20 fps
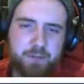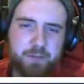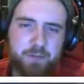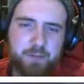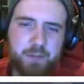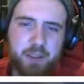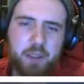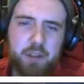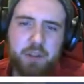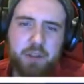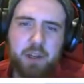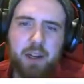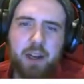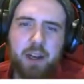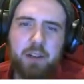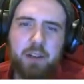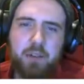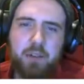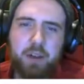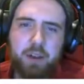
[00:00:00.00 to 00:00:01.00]
Because I
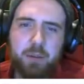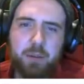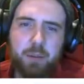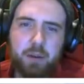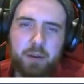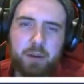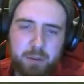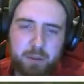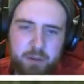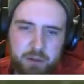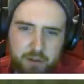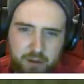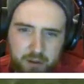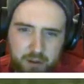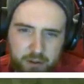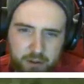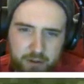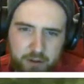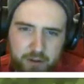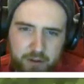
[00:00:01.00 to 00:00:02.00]
like the fact that we're a little bit
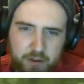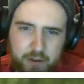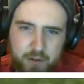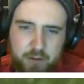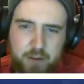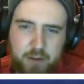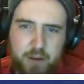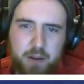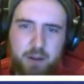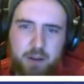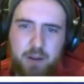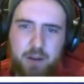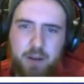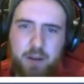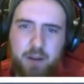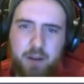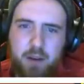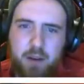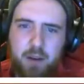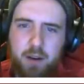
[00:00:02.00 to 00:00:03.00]
secluded here.
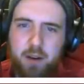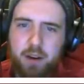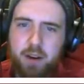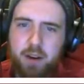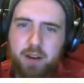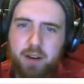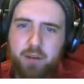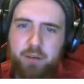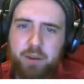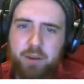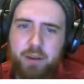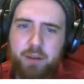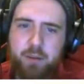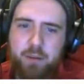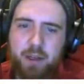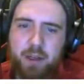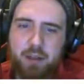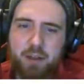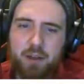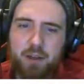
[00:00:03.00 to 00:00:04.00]
And the fact that we
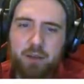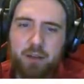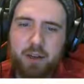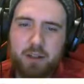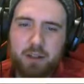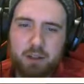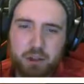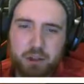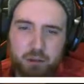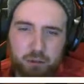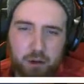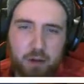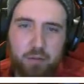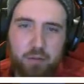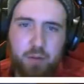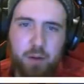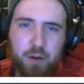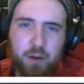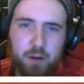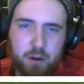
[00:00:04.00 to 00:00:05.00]
actually have to like
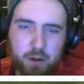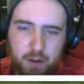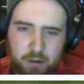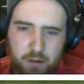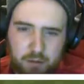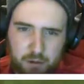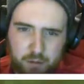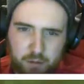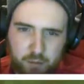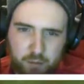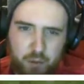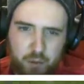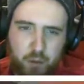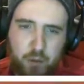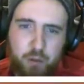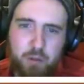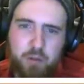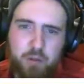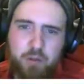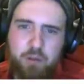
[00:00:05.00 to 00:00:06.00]
travel and go out and
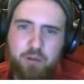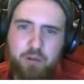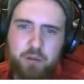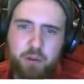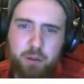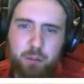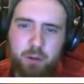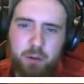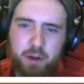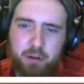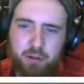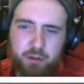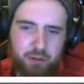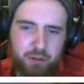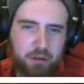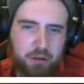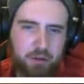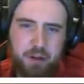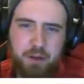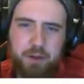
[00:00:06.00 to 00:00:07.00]
explore to see whatever's
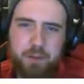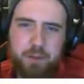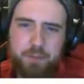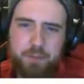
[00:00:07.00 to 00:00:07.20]
out there.